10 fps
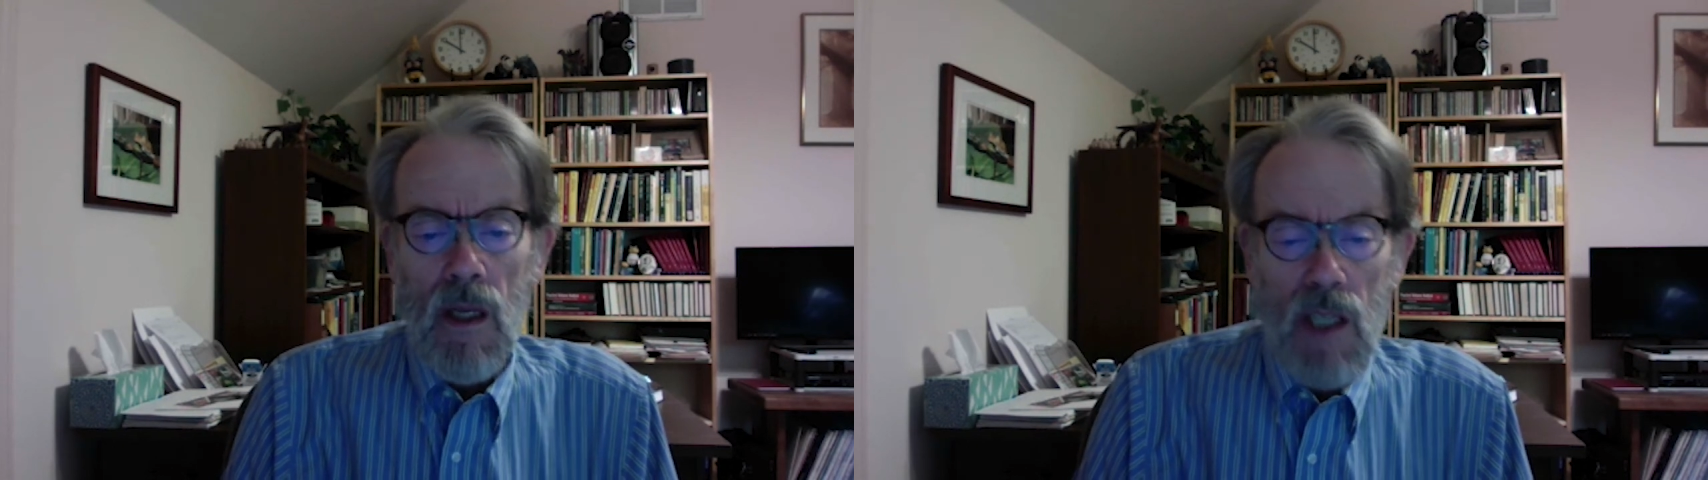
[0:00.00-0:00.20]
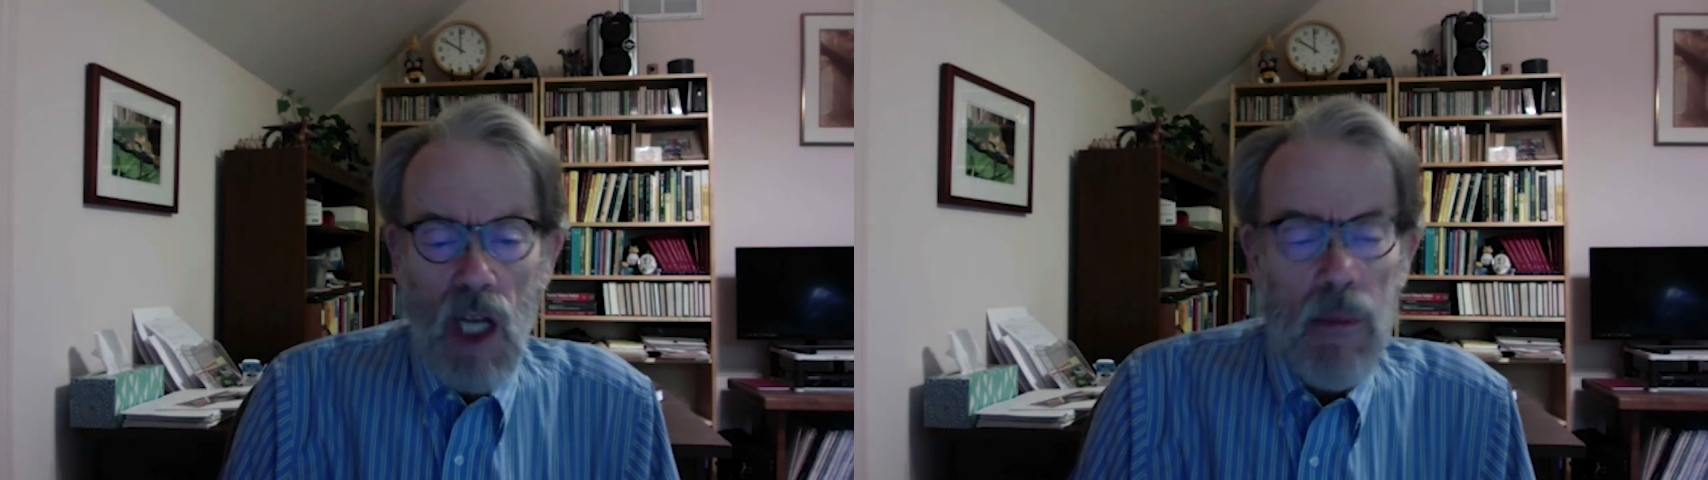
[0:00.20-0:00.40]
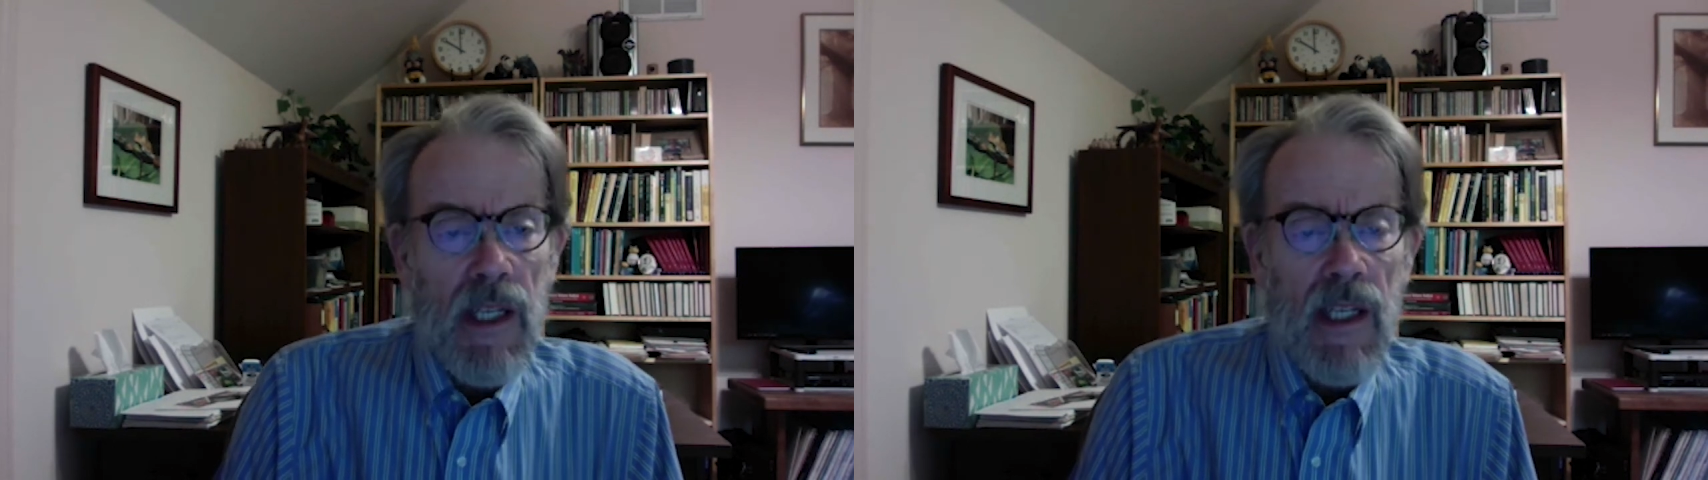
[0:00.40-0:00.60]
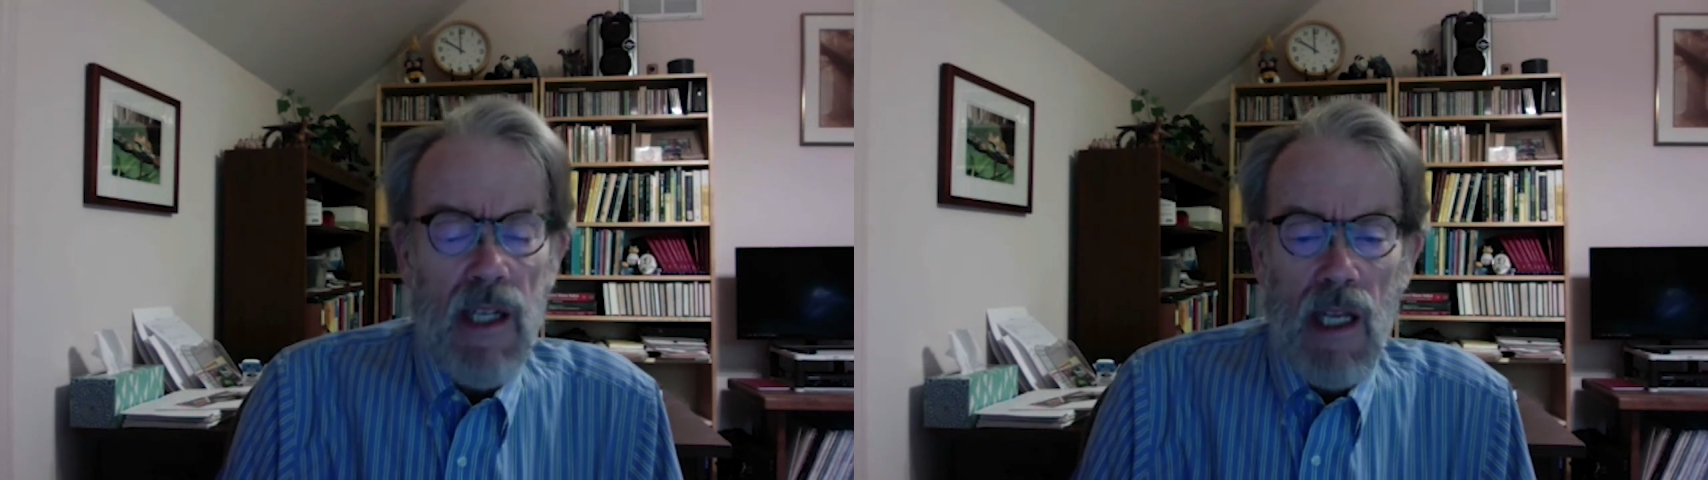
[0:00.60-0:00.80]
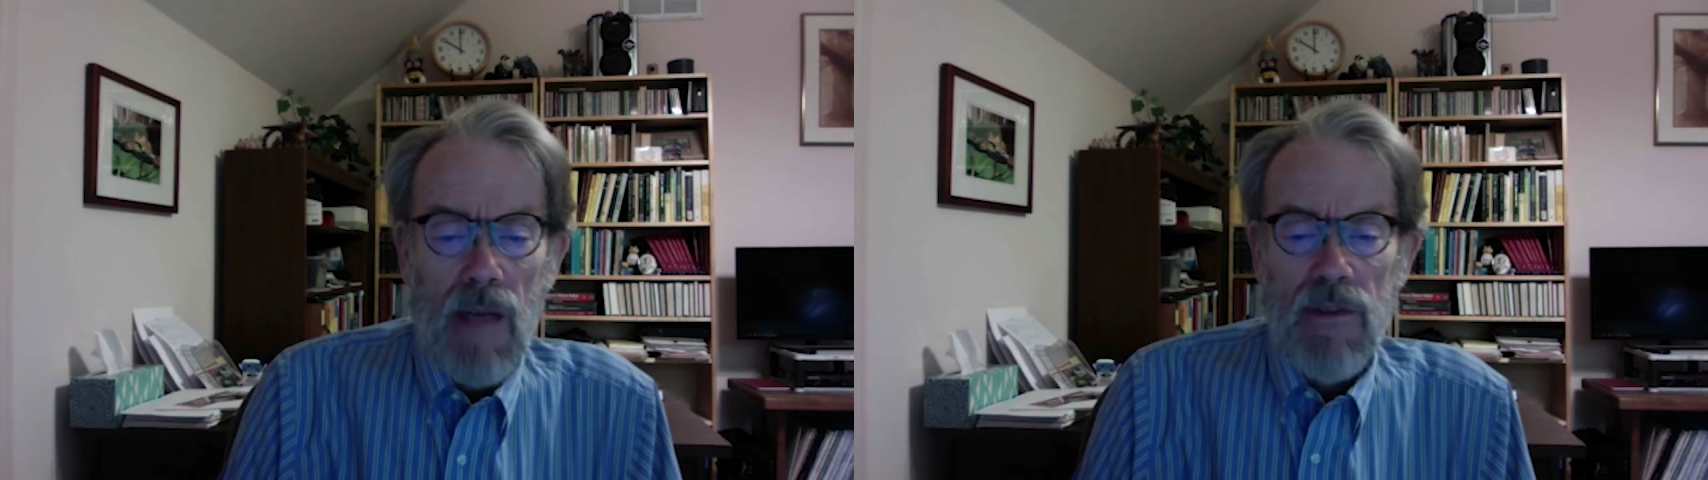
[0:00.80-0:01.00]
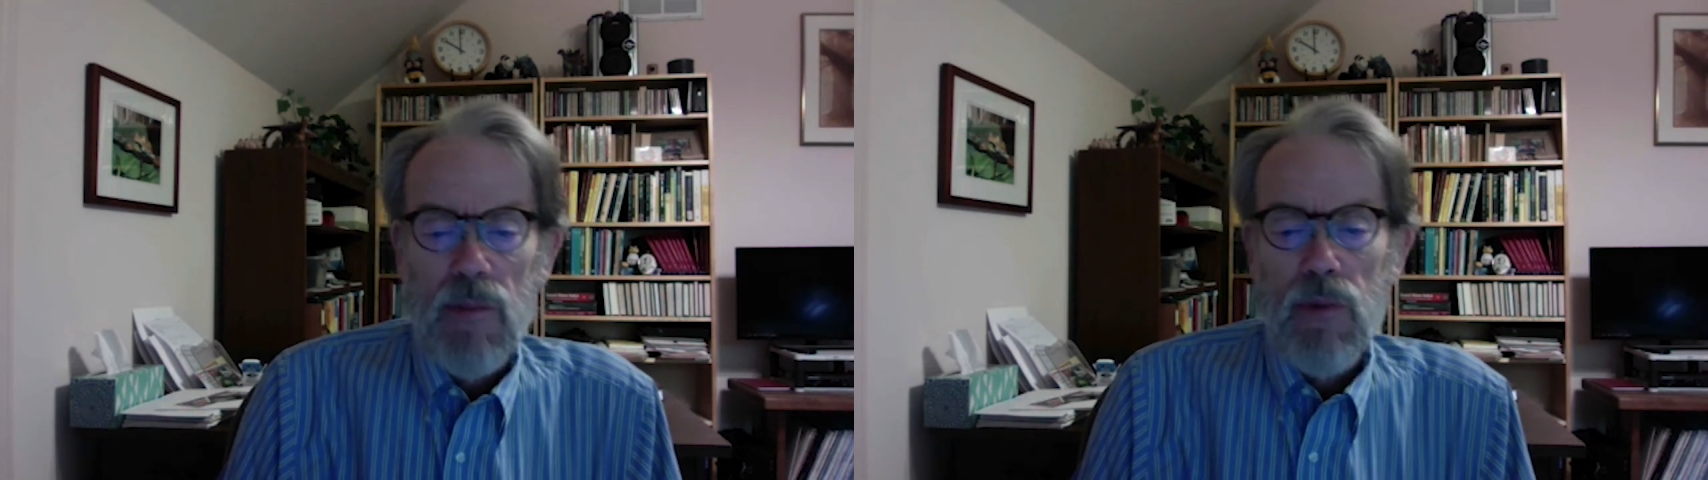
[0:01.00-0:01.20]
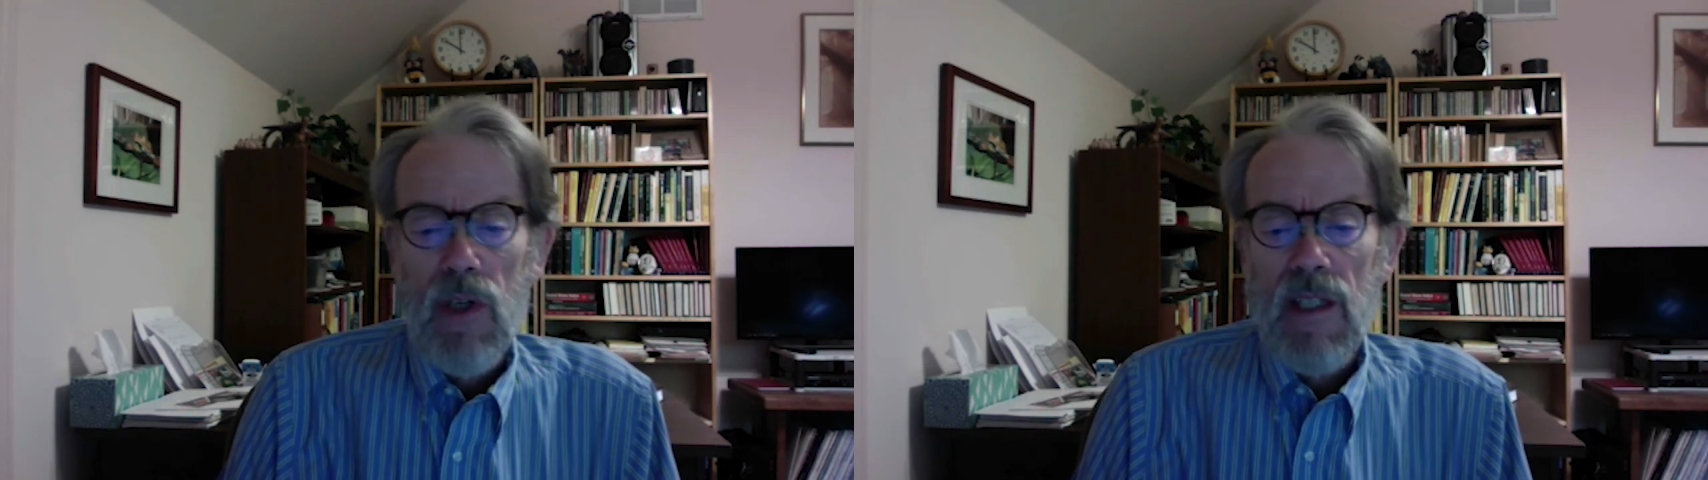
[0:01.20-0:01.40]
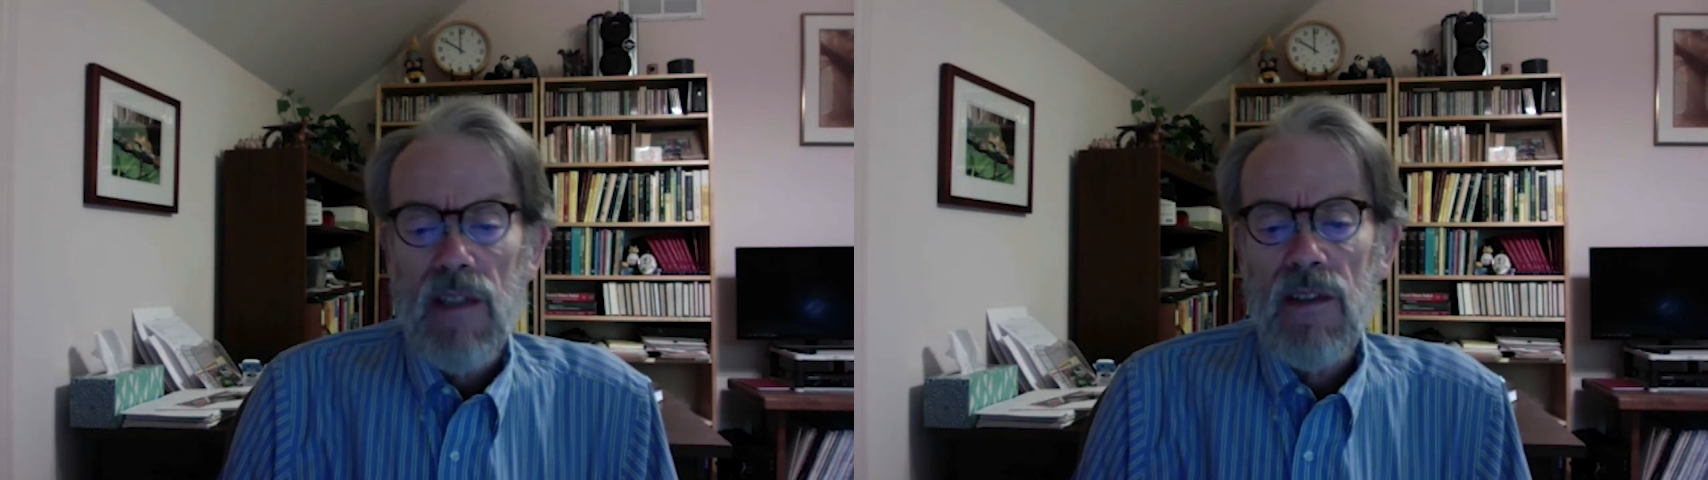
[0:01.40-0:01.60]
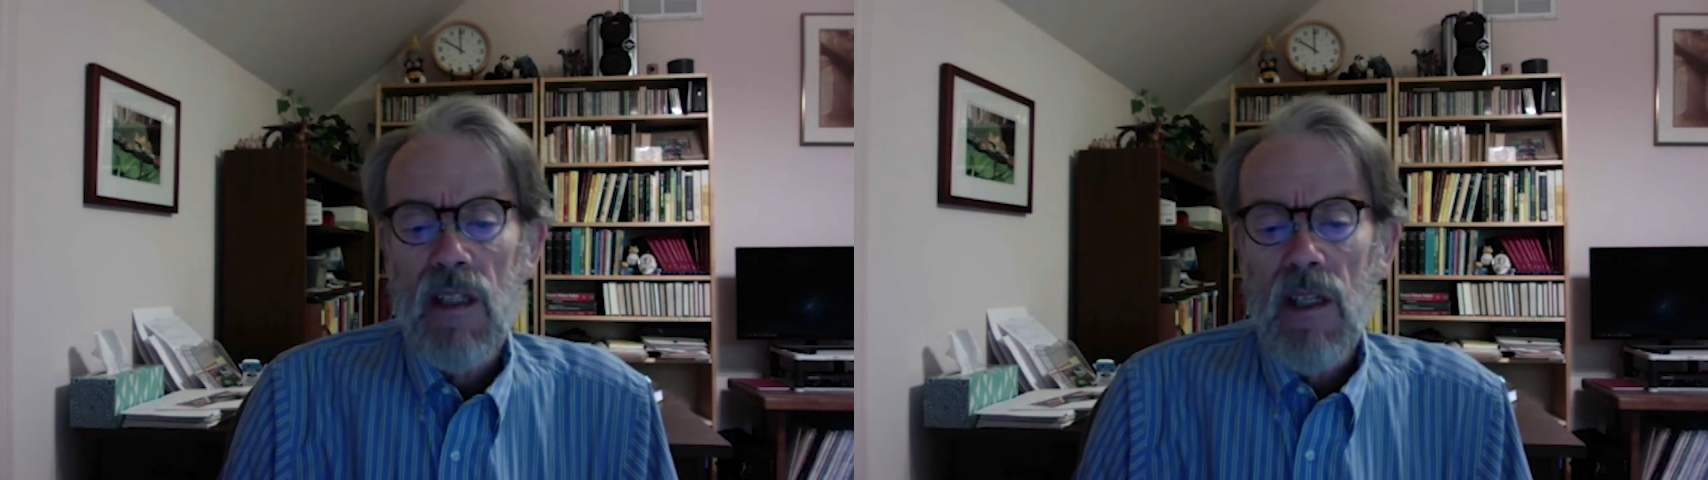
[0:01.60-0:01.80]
Coming at half the price,